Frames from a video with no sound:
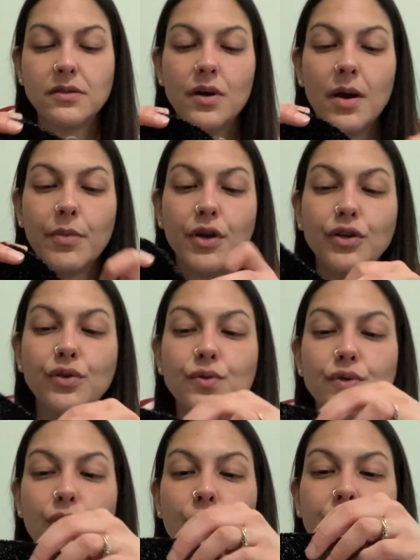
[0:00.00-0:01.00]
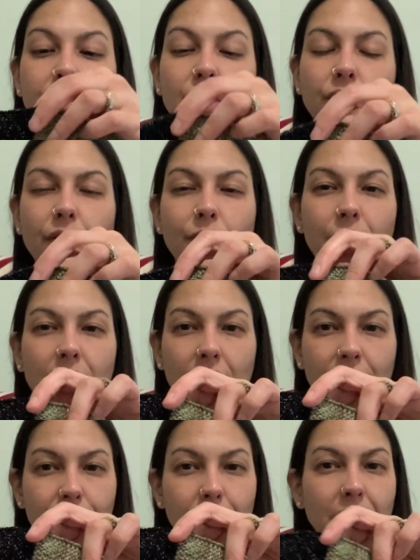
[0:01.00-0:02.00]
So I'm going to use all fingering weight.
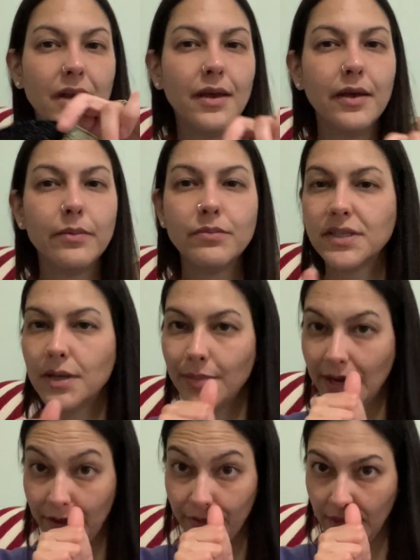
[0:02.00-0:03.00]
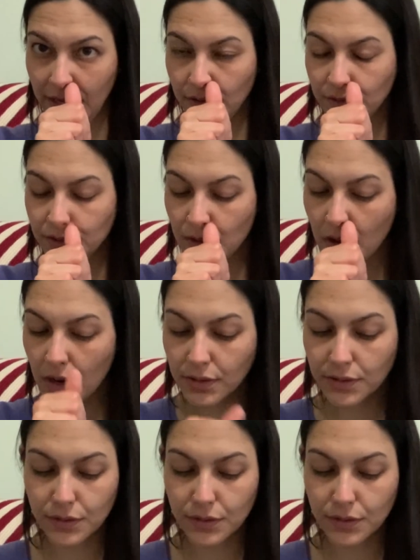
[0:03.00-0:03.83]
I've made him some like thicker socks,